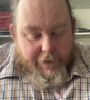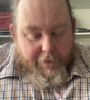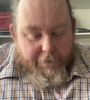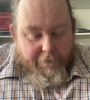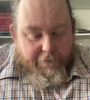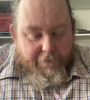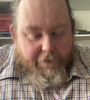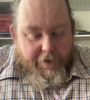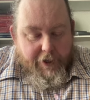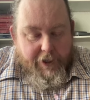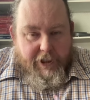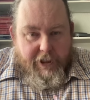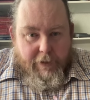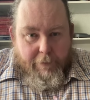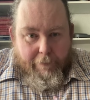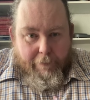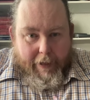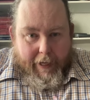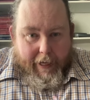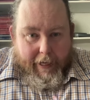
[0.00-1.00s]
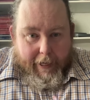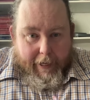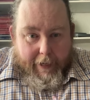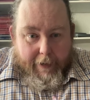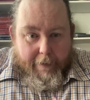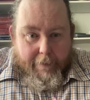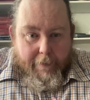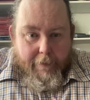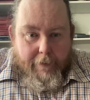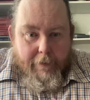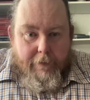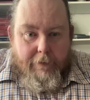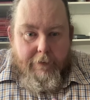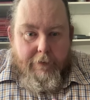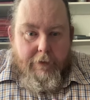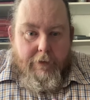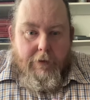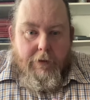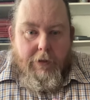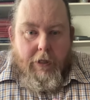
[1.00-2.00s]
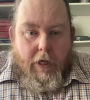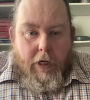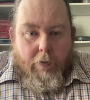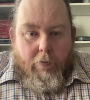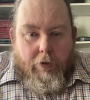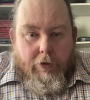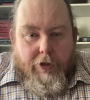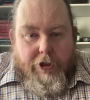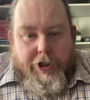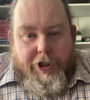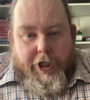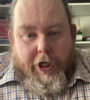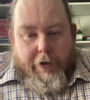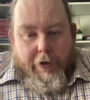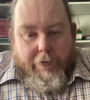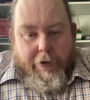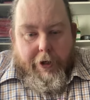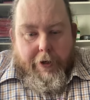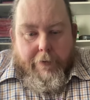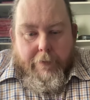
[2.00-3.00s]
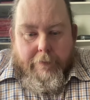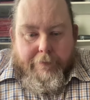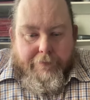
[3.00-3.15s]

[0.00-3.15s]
The first pair I want to show you,